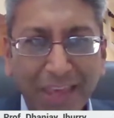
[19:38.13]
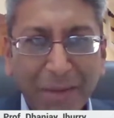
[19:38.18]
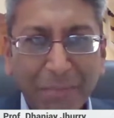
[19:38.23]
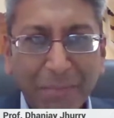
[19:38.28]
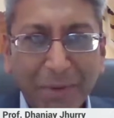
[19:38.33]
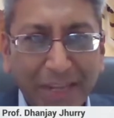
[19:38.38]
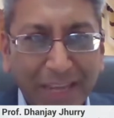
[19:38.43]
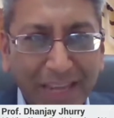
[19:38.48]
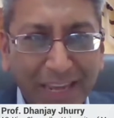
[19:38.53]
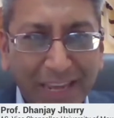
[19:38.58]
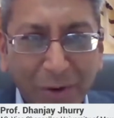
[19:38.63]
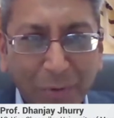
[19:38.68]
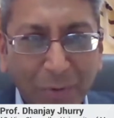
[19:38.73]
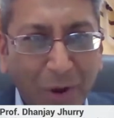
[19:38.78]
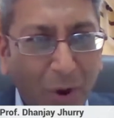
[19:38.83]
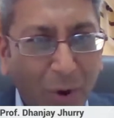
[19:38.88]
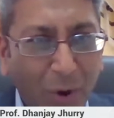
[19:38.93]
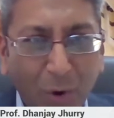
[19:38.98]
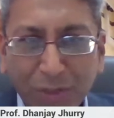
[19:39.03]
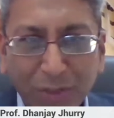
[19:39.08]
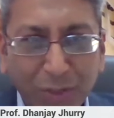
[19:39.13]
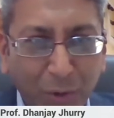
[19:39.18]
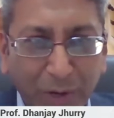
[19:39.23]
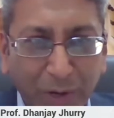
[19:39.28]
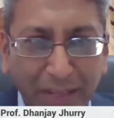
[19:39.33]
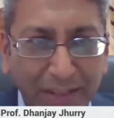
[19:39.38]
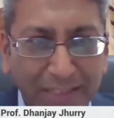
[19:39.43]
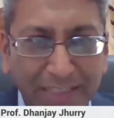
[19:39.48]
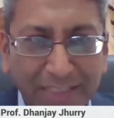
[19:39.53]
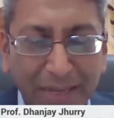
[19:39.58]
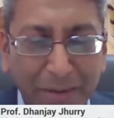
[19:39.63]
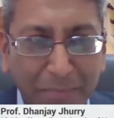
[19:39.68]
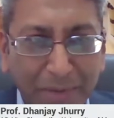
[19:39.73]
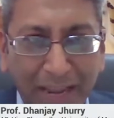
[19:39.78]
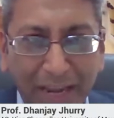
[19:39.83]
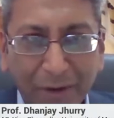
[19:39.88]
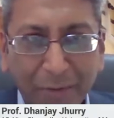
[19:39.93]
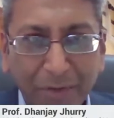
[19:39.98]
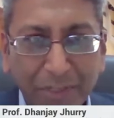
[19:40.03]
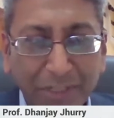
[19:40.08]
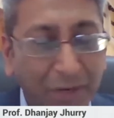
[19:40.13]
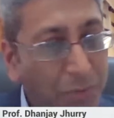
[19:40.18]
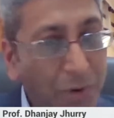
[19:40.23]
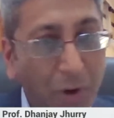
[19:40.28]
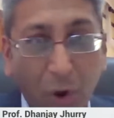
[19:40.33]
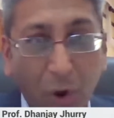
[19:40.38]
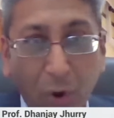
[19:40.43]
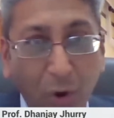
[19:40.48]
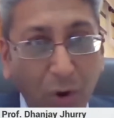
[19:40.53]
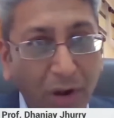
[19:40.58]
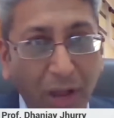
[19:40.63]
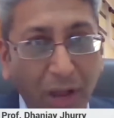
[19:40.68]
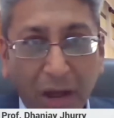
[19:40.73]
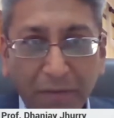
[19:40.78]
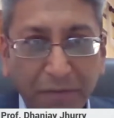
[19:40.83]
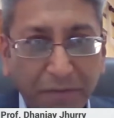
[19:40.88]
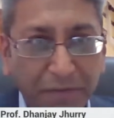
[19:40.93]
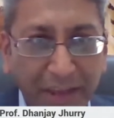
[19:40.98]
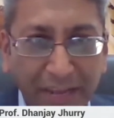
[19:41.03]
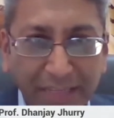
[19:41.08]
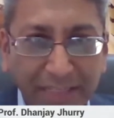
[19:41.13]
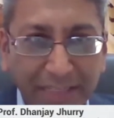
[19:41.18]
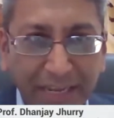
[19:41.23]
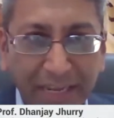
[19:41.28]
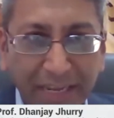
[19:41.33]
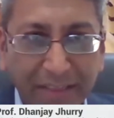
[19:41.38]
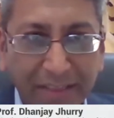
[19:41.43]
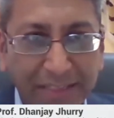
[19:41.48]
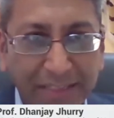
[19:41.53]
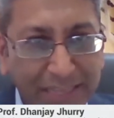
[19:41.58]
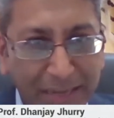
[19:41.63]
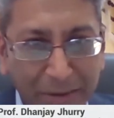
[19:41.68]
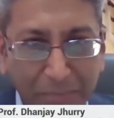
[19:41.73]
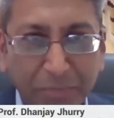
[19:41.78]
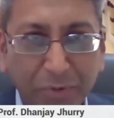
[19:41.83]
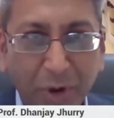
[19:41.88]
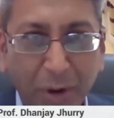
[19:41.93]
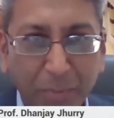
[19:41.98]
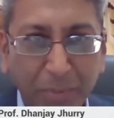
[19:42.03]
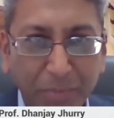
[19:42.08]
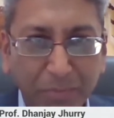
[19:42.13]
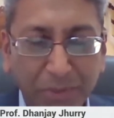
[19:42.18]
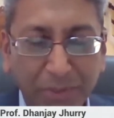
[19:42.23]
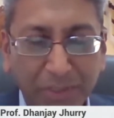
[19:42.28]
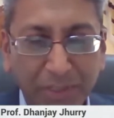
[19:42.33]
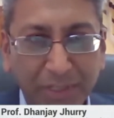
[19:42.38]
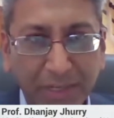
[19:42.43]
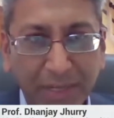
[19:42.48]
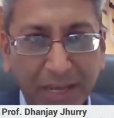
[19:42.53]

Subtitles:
but here we're all talking the same language and we all are facing the same problems.